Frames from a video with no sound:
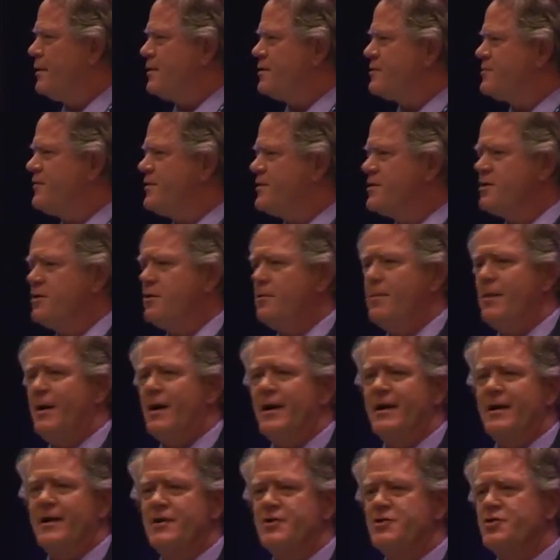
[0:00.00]
This physical
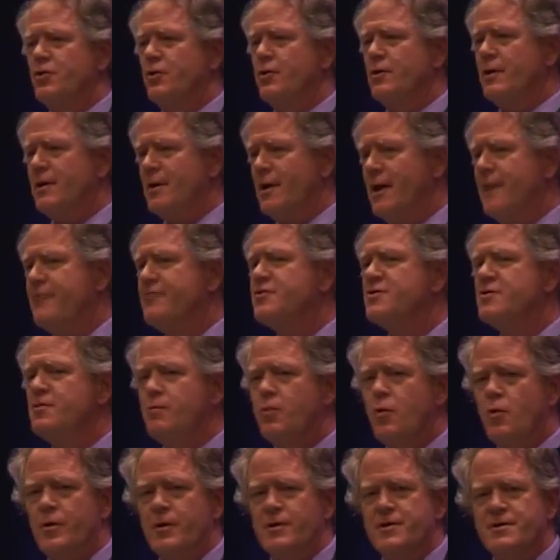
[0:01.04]
body is your life
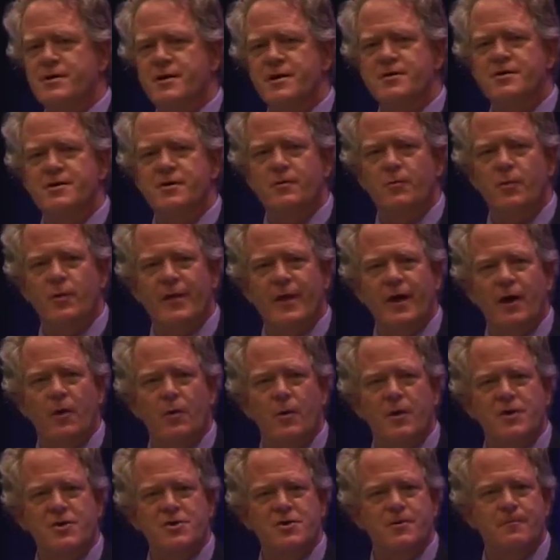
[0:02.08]
support system, without
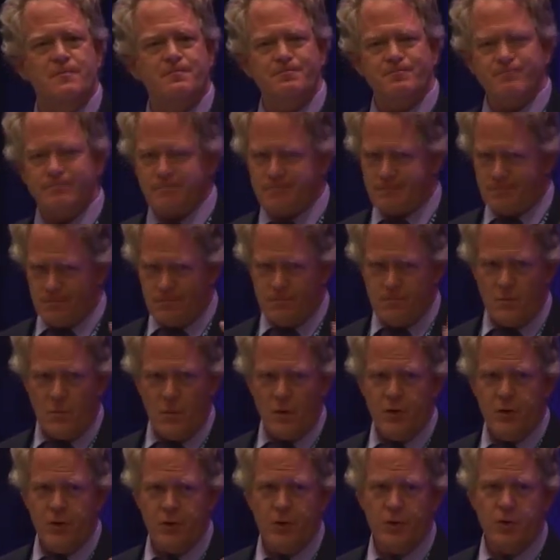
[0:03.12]
which
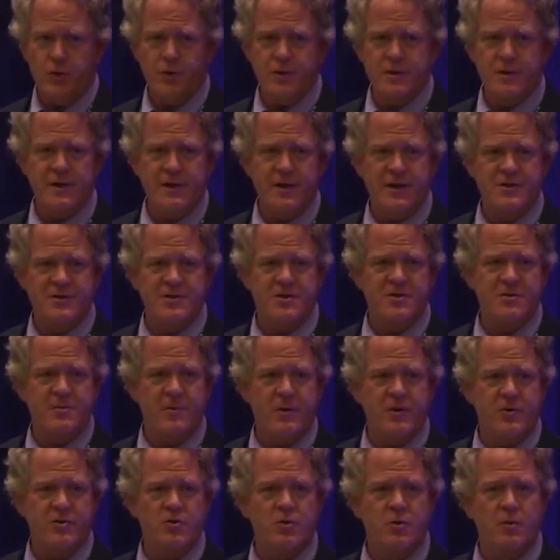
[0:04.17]
you couldn't, as a
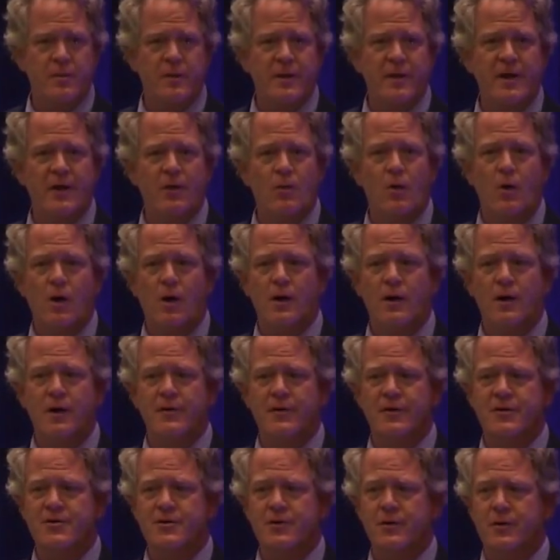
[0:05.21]
spiritual being, walk
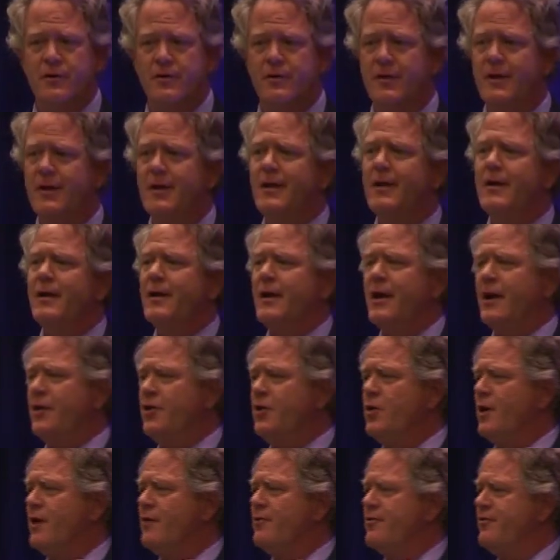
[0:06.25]
on this earth. And
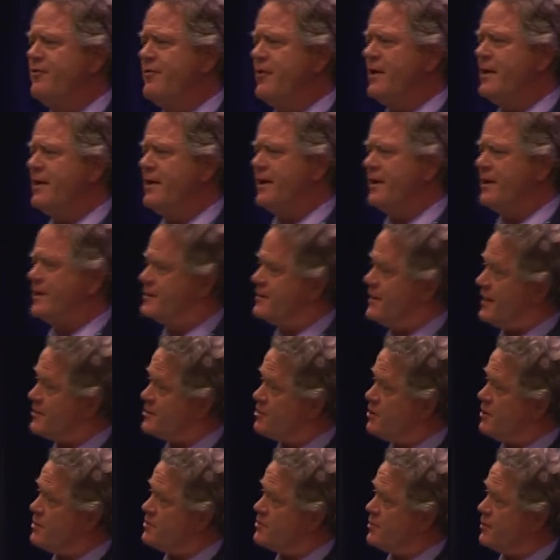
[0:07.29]
you have feelings.
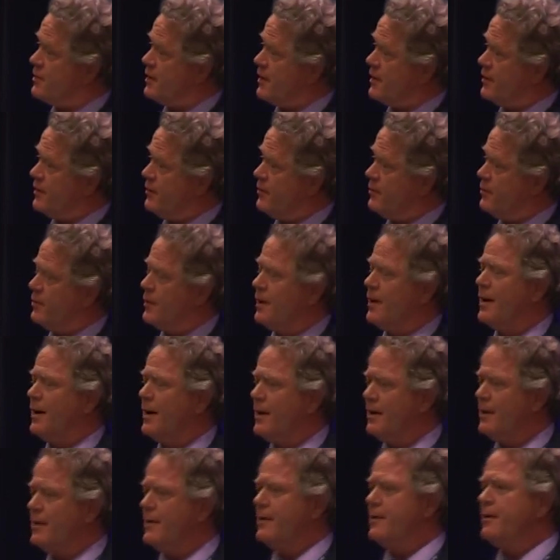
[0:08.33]
That's also not you.
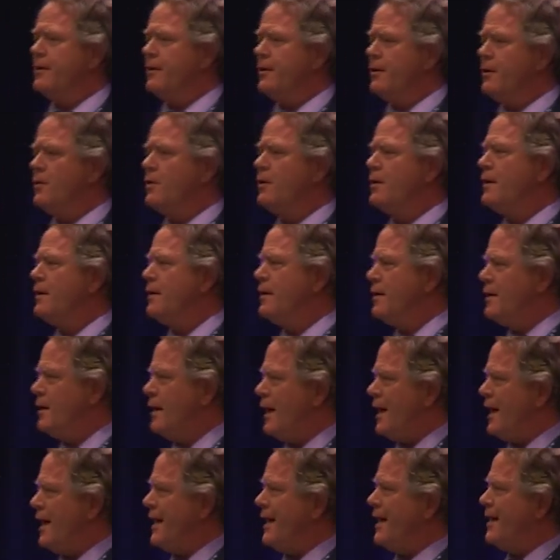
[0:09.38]
You know,
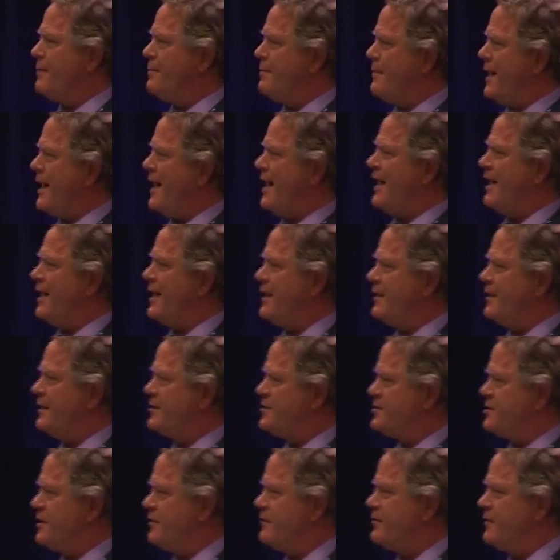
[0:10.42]
I am mad
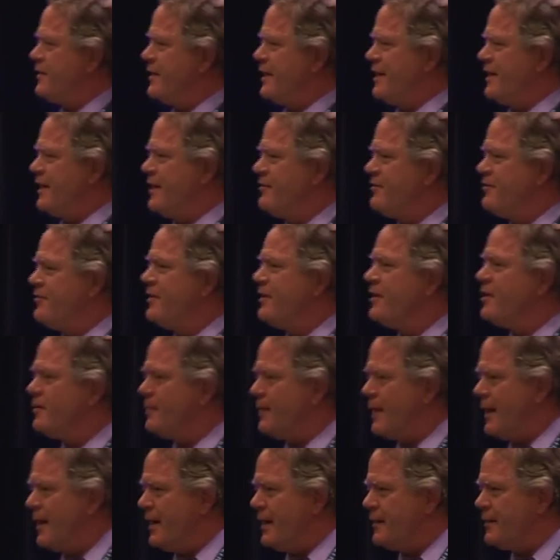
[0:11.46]
is different than I feel
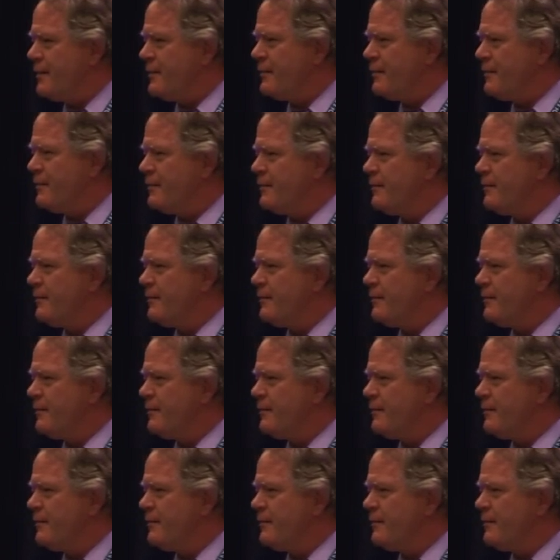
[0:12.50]
mad.